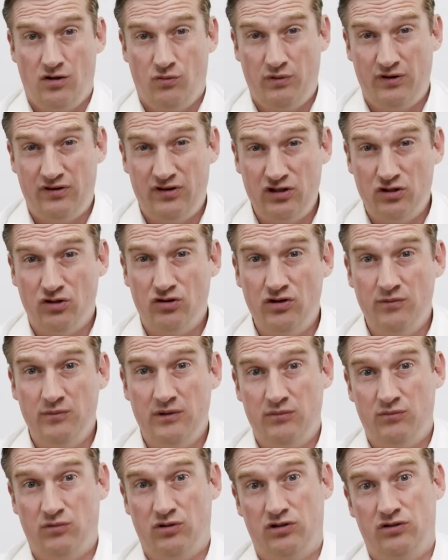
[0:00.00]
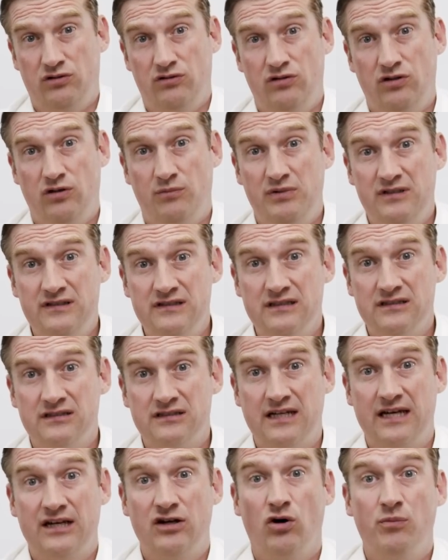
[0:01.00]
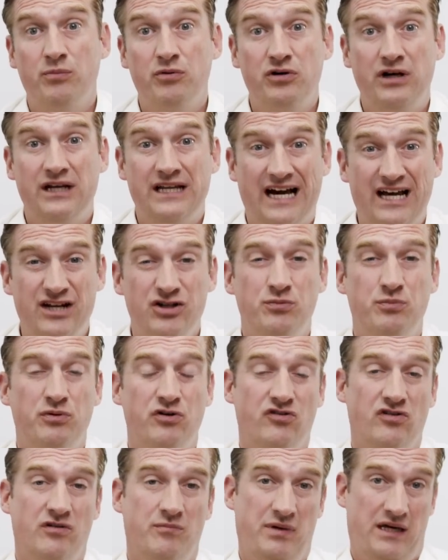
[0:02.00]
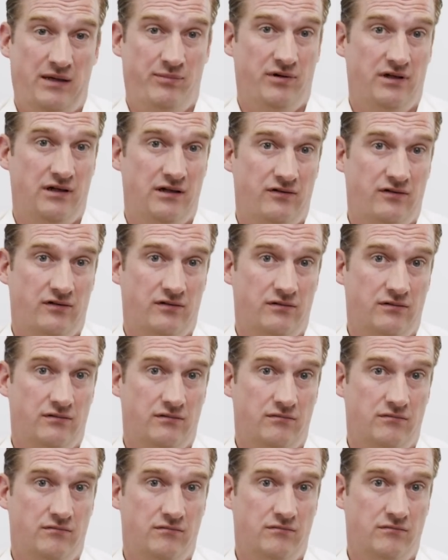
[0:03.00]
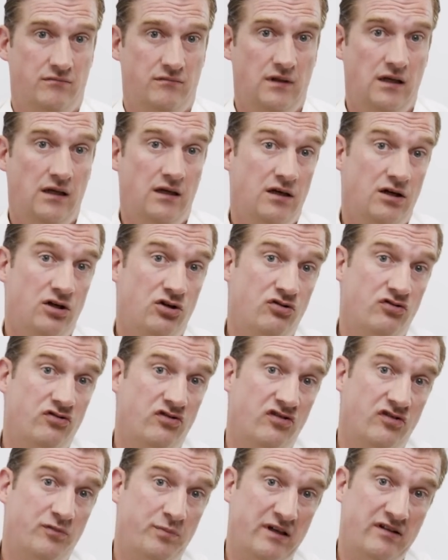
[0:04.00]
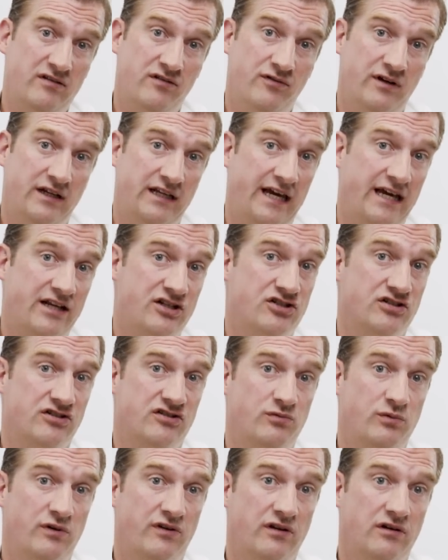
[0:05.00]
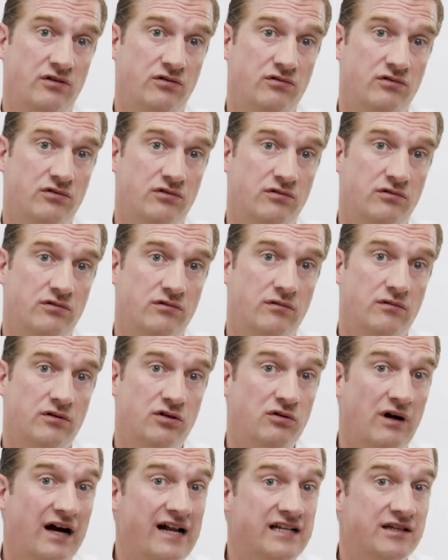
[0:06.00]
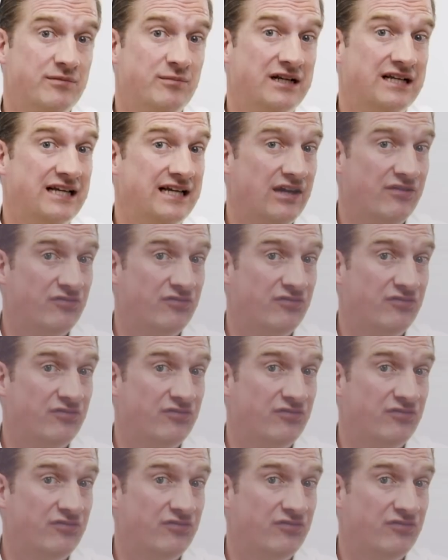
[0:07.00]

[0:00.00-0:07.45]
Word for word: With the document module, your business can operate 100% paperless. Using specified actions within Odoo, you ultimately